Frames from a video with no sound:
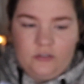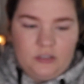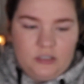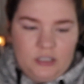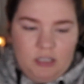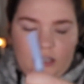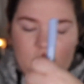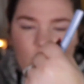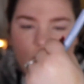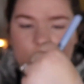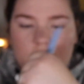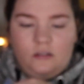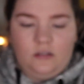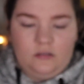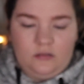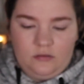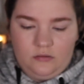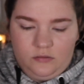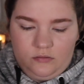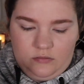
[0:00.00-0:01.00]
stick.
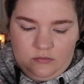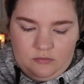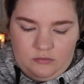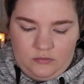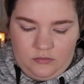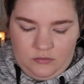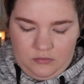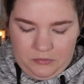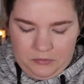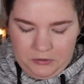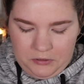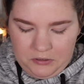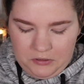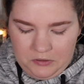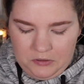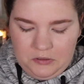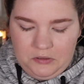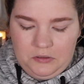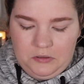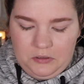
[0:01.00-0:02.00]

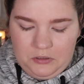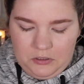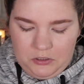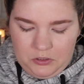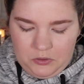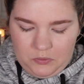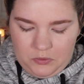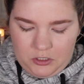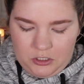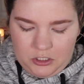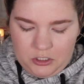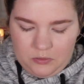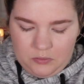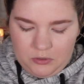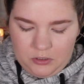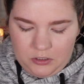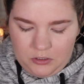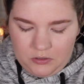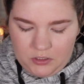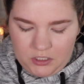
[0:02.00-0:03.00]
Swatch it
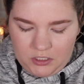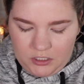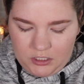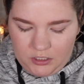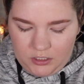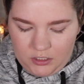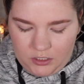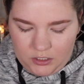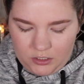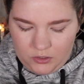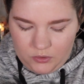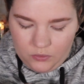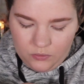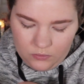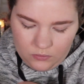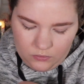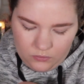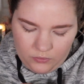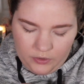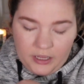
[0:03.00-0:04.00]
below that highlighter.
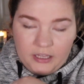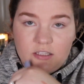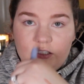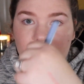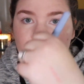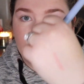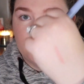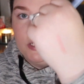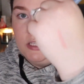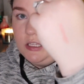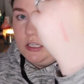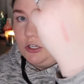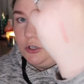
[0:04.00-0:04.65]
Ooh, it's really